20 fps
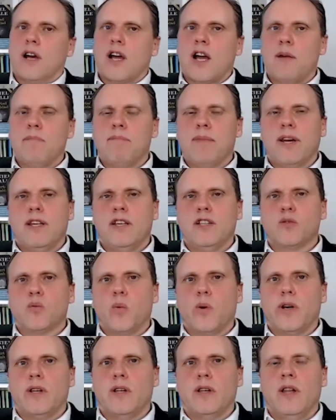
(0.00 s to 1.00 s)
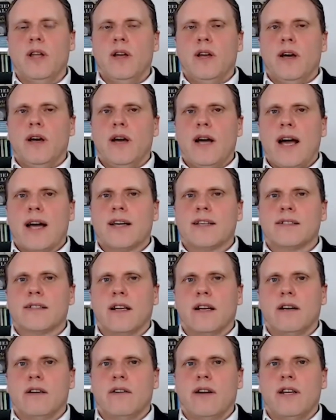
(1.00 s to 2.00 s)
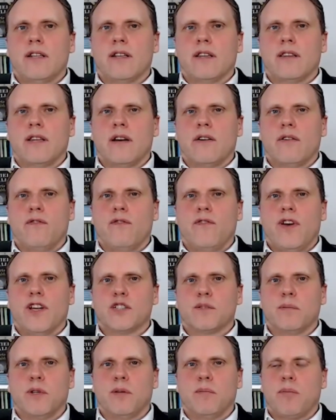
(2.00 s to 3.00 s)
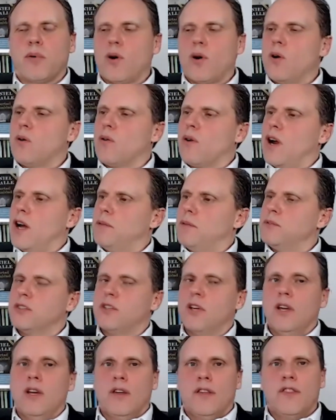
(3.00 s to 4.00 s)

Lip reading: Companies will accelerate their investment programs.